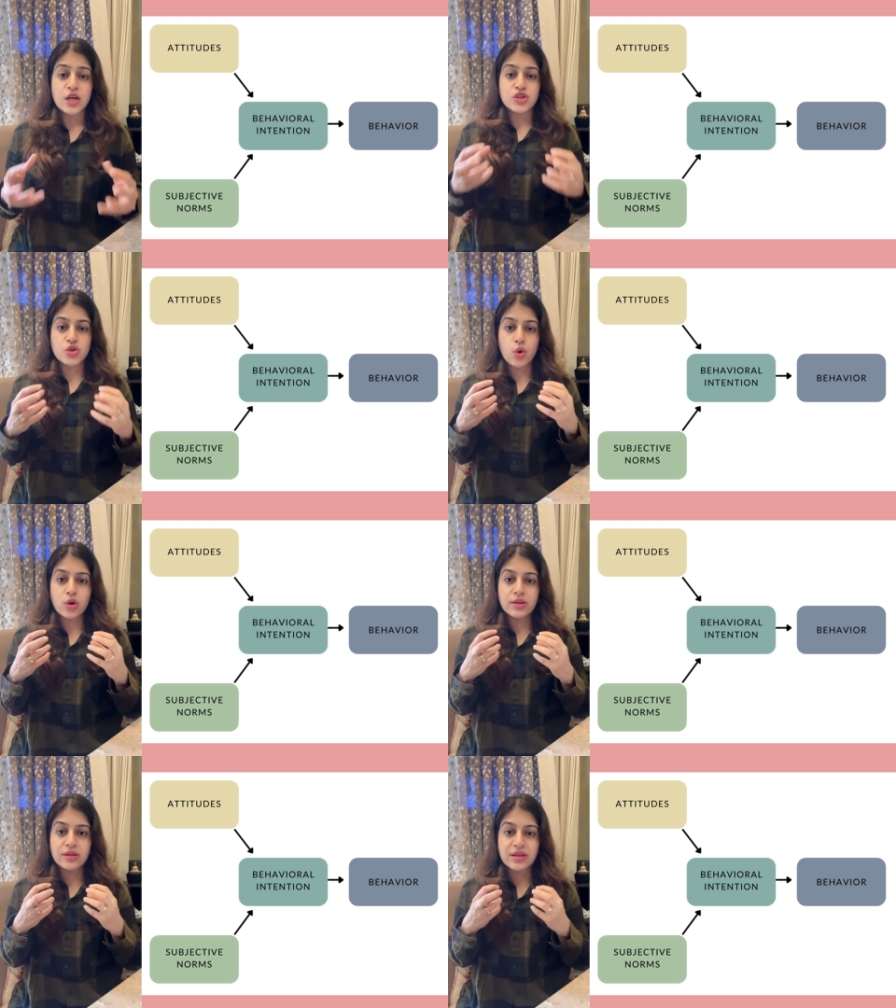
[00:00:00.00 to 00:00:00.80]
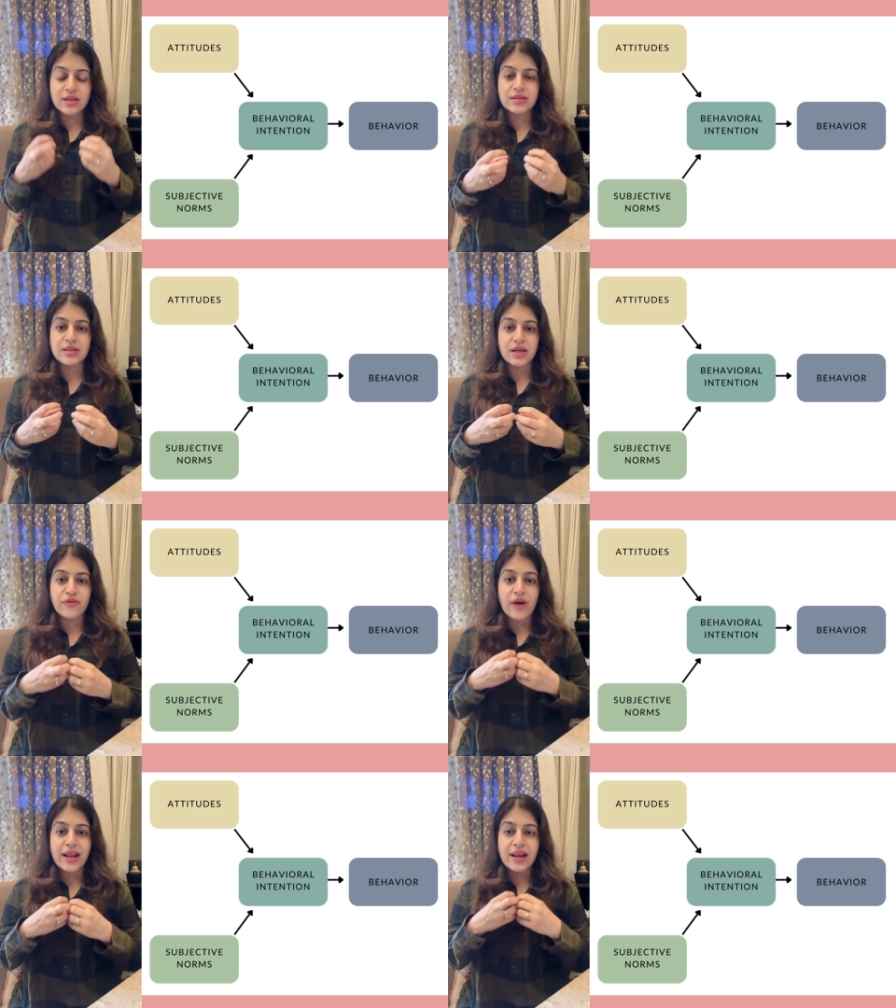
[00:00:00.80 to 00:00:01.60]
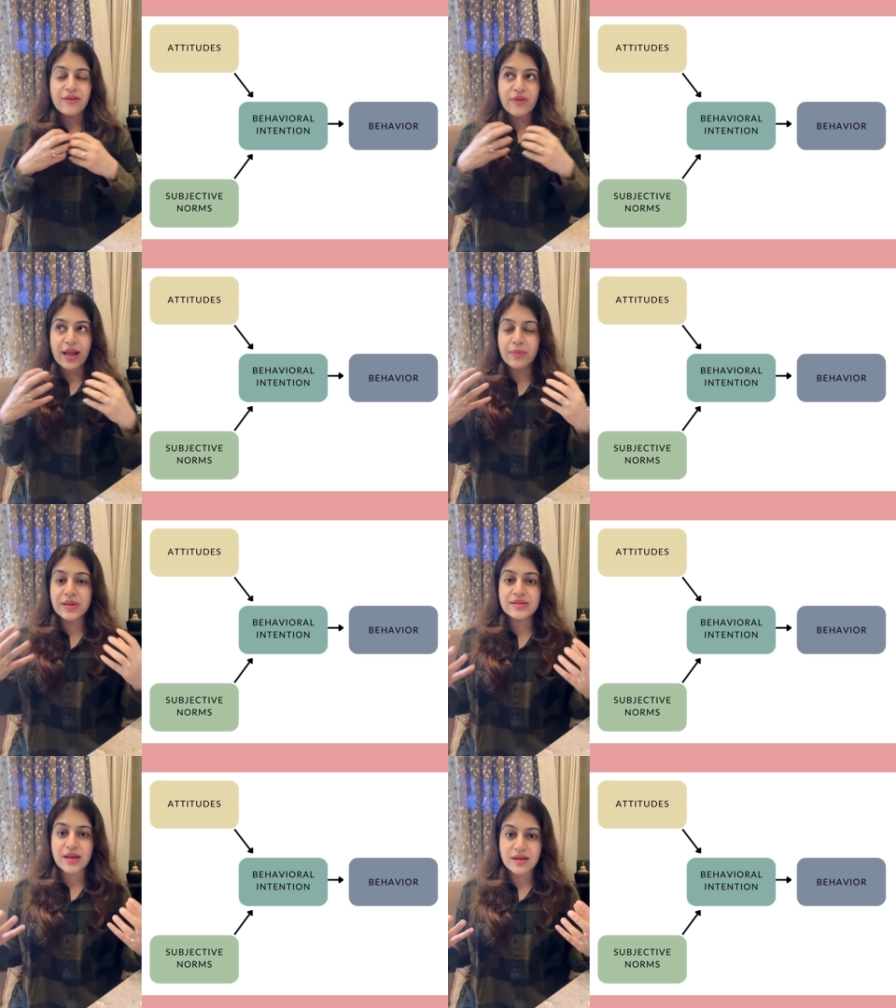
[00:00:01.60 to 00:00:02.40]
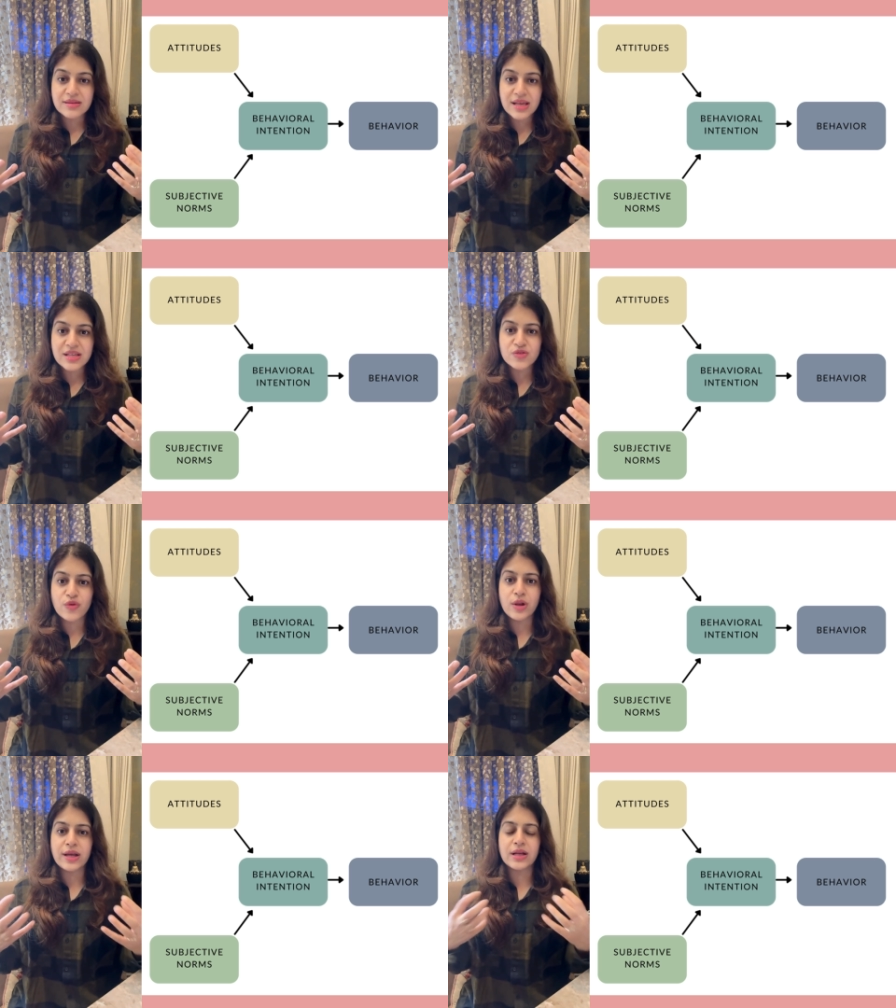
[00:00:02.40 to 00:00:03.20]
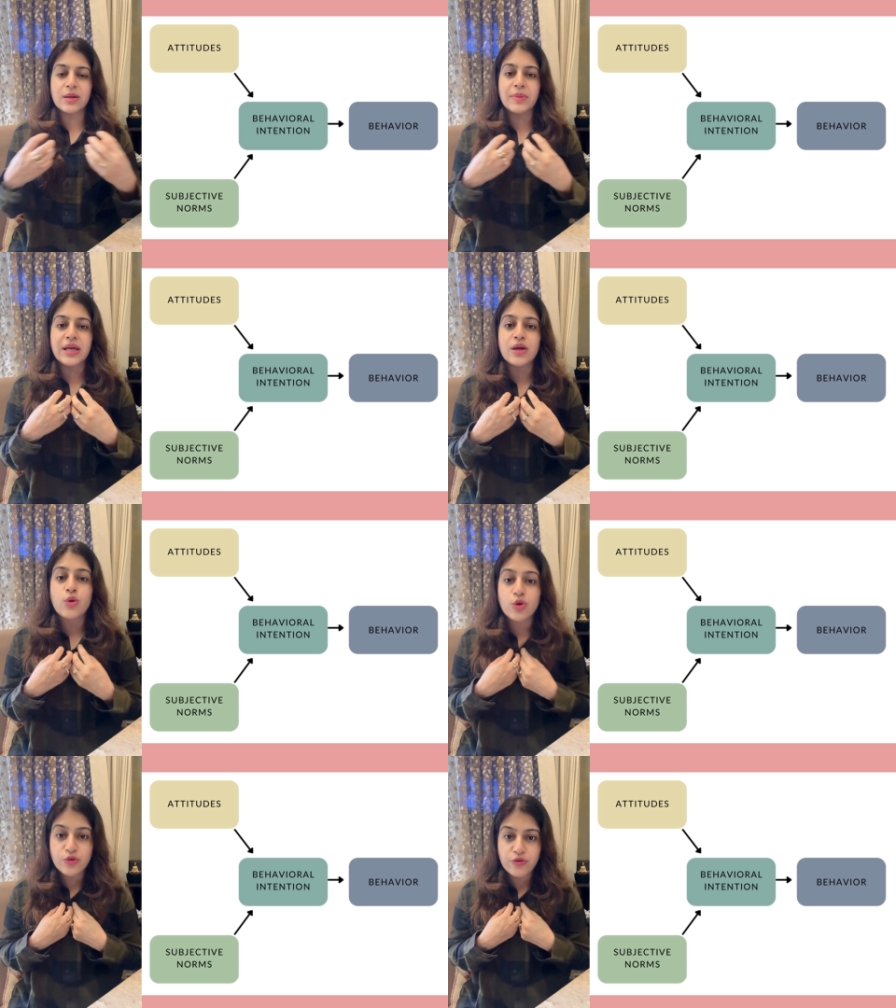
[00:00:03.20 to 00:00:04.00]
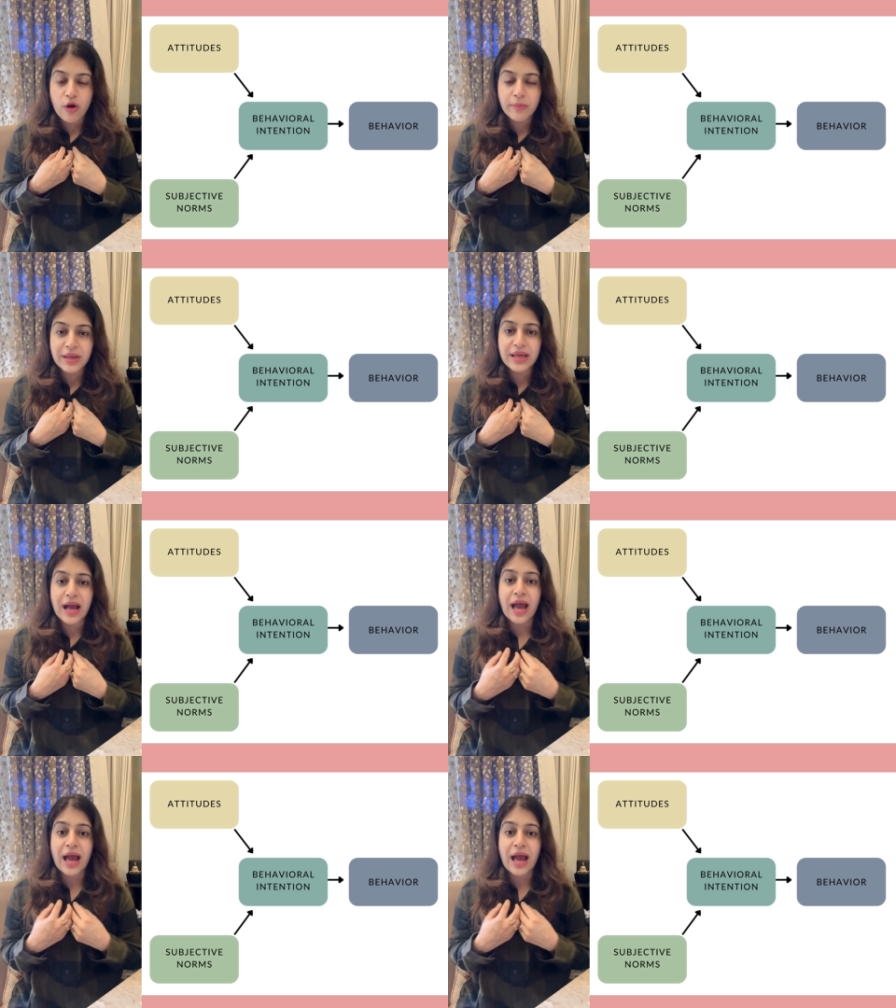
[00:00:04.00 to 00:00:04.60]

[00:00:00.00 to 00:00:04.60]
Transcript: So this, if I'll, if I'll be successful, it'll be good for me.